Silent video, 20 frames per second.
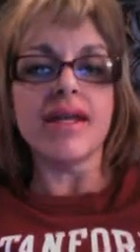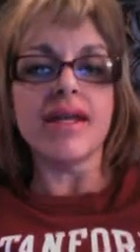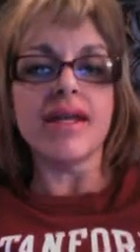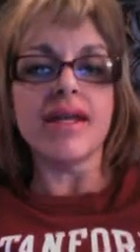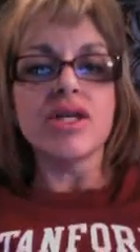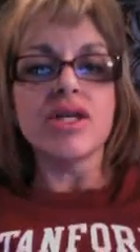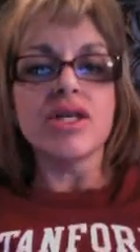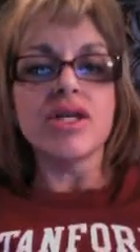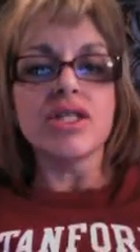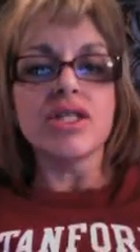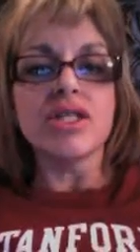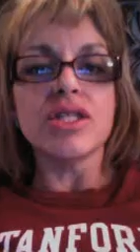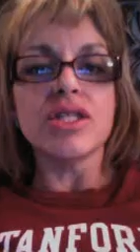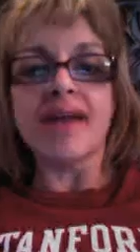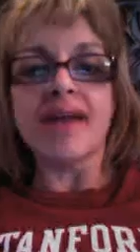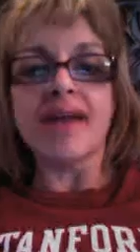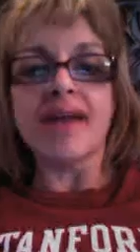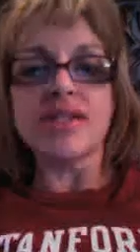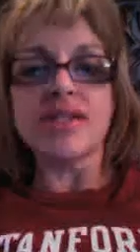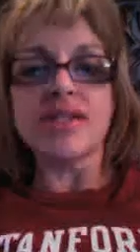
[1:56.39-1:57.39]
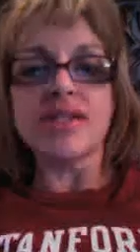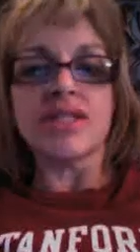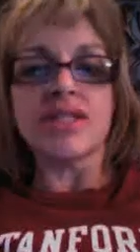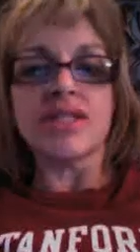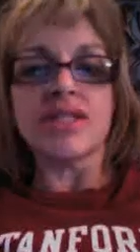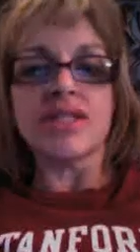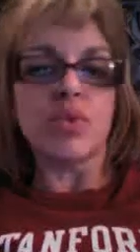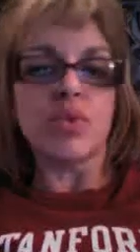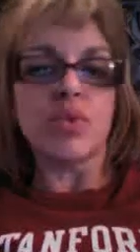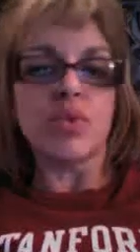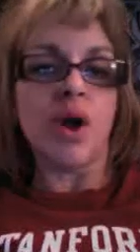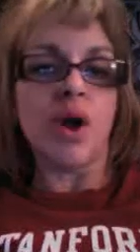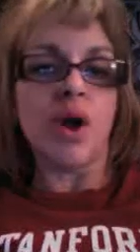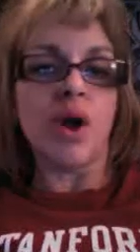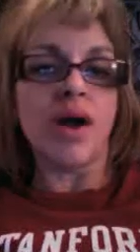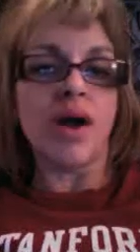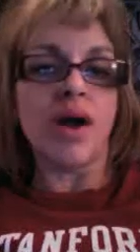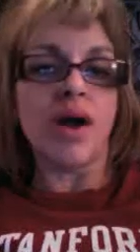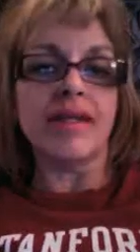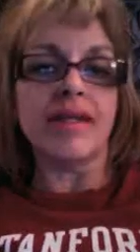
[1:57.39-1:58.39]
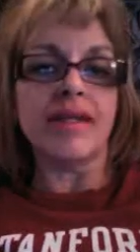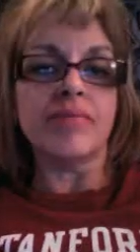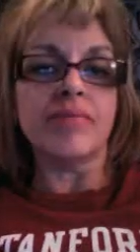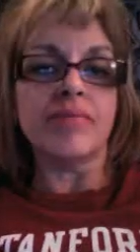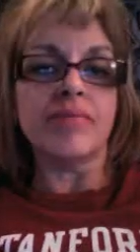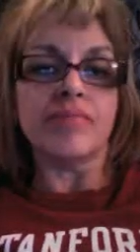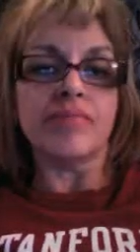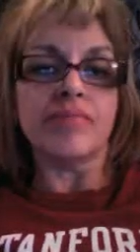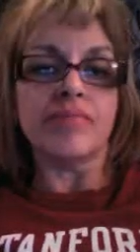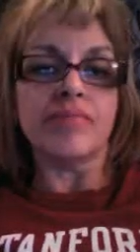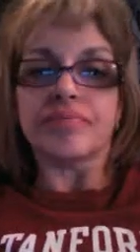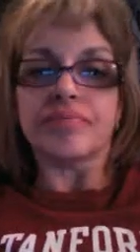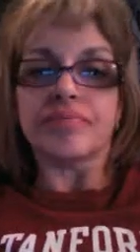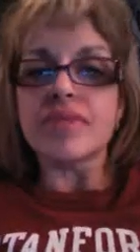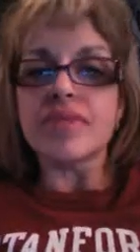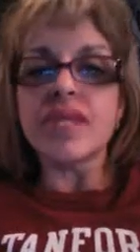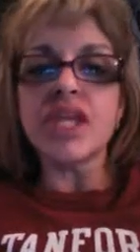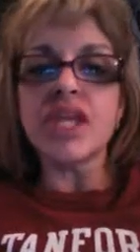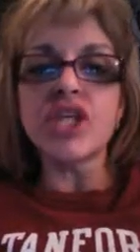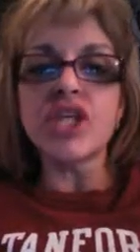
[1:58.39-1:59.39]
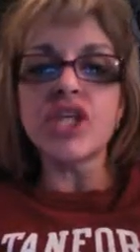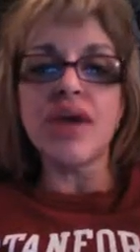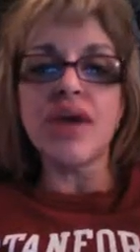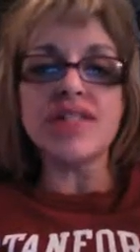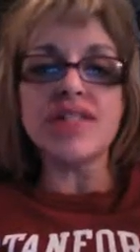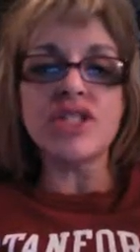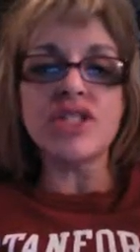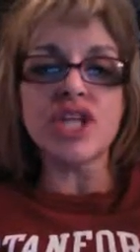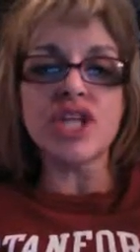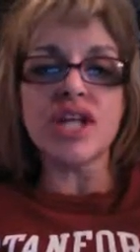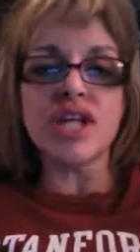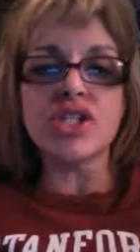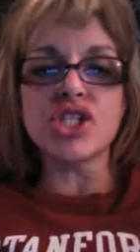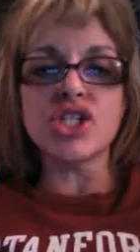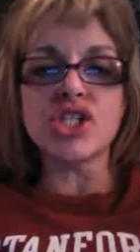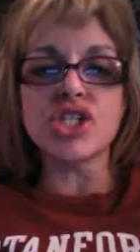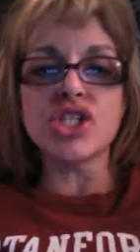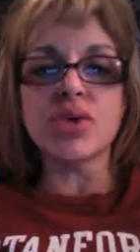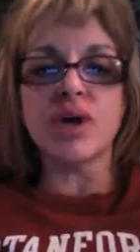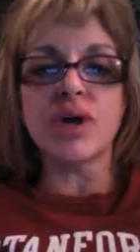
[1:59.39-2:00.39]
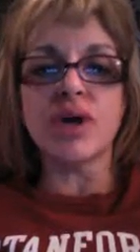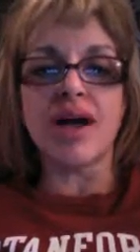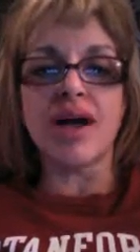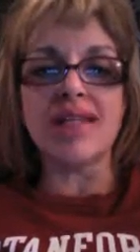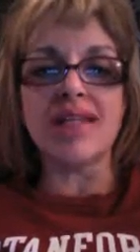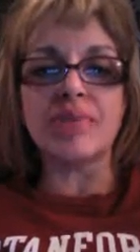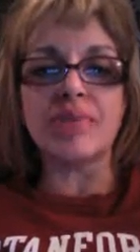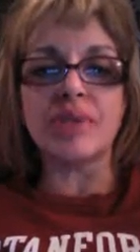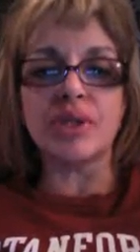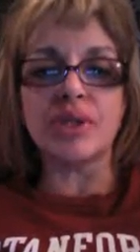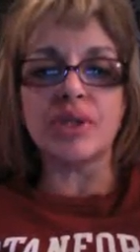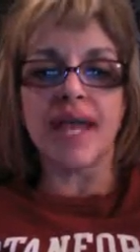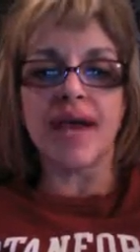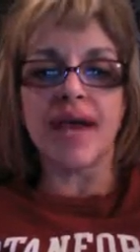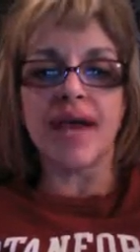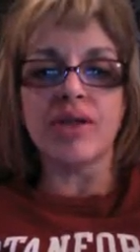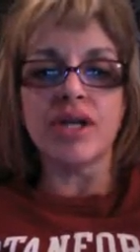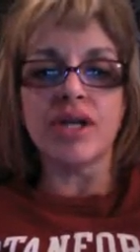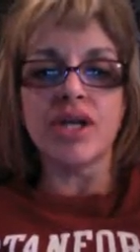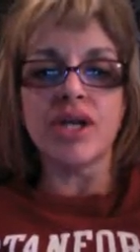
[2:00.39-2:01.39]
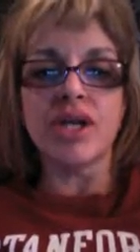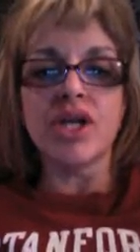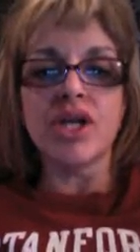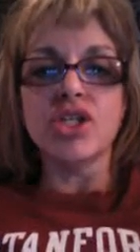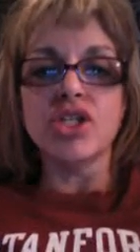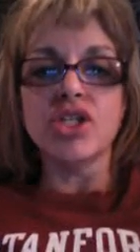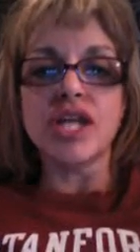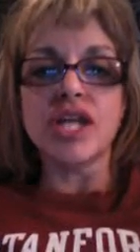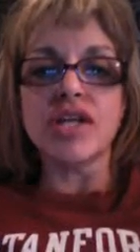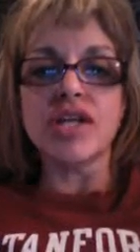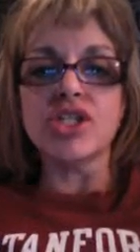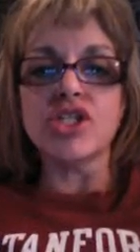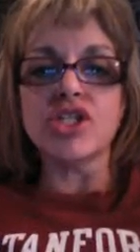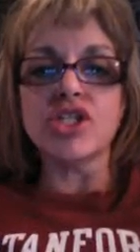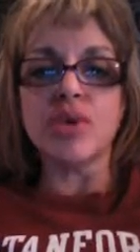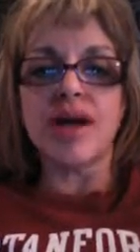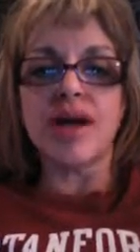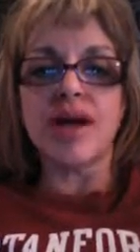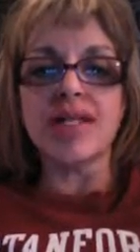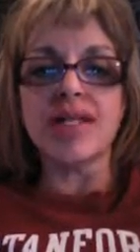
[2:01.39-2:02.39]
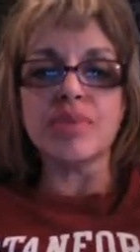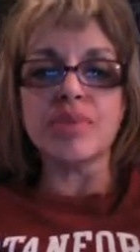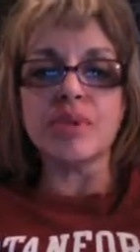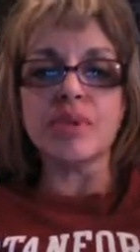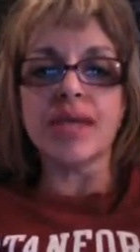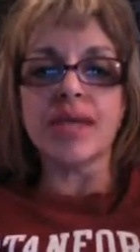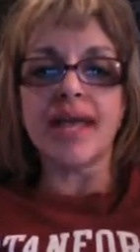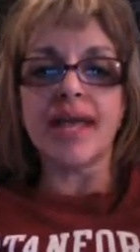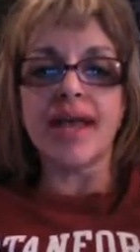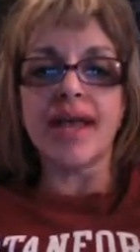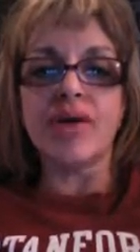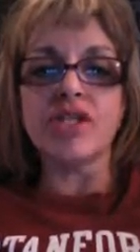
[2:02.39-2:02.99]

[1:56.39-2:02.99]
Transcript: So imagine this. You walk in, you're asked to change to a hospital gown. Change to a hospital gown,